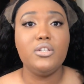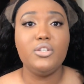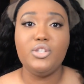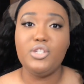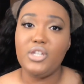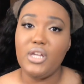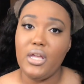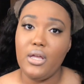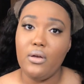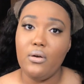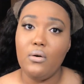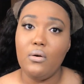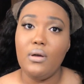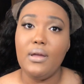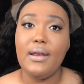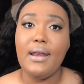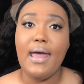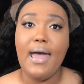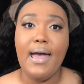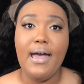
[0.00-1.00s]
gel,
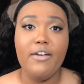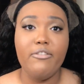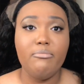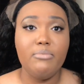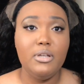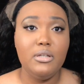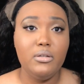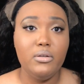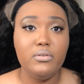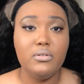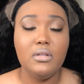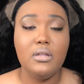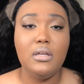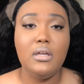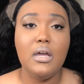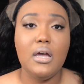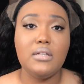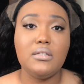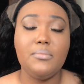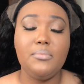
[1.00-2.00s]
and I've been using the
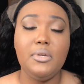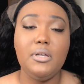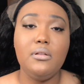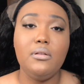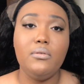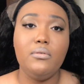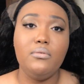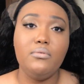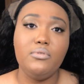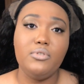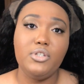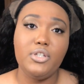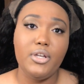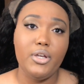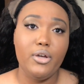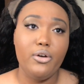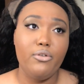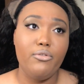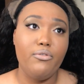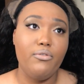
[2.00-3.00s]
Got to Be Glued
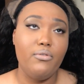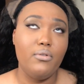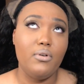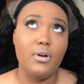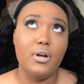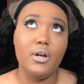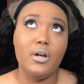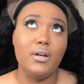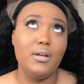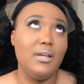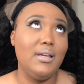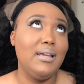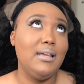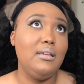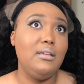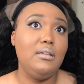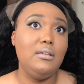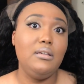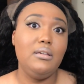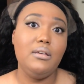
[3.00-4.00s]
gel for
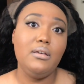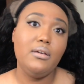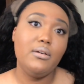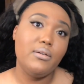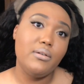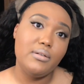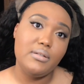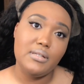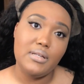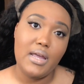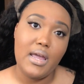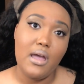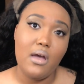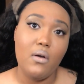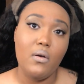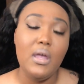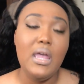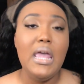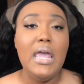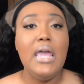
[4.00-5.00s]
years
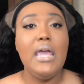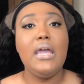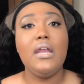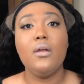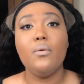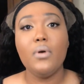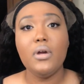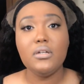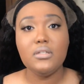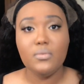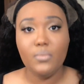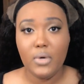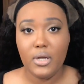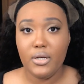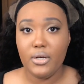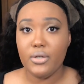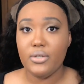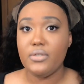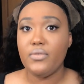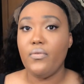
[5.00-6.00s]
now, and it works
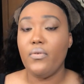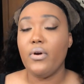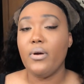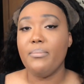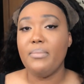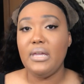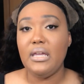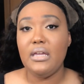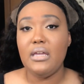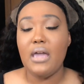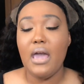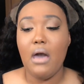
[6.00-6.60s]
wonders for me.